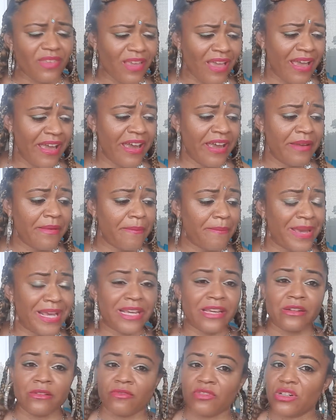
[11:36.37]
and
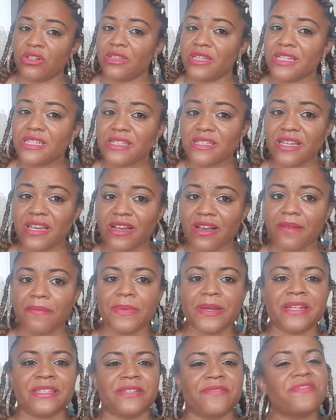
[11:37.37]
make it realistic,
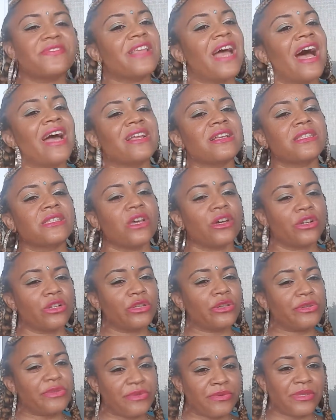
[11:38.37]
because if not, it's going to
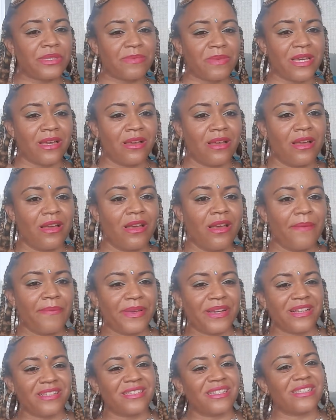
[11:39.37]
lose me,
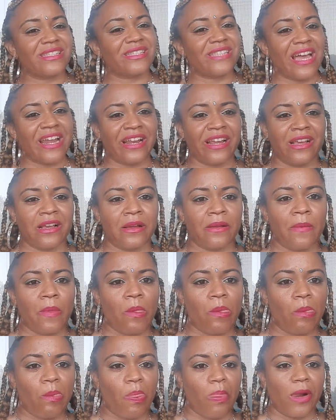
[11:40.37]
because the setting,
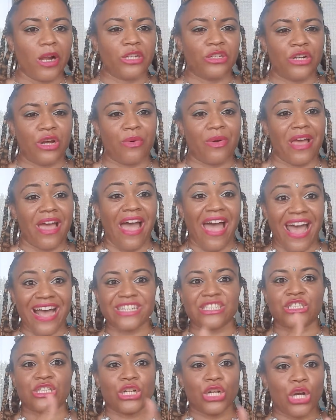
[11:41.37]
you know,
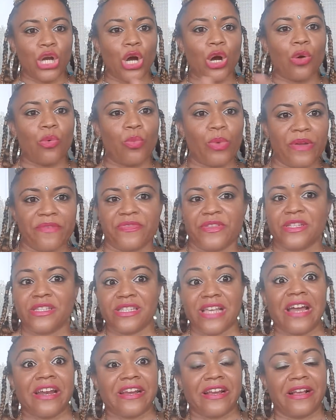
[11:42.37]
has to go with the
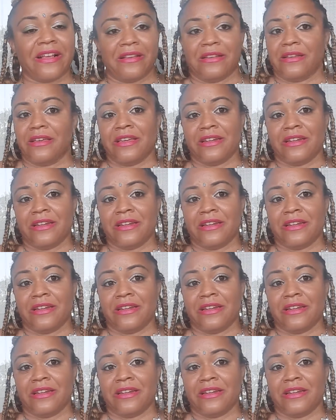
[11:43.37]
setting.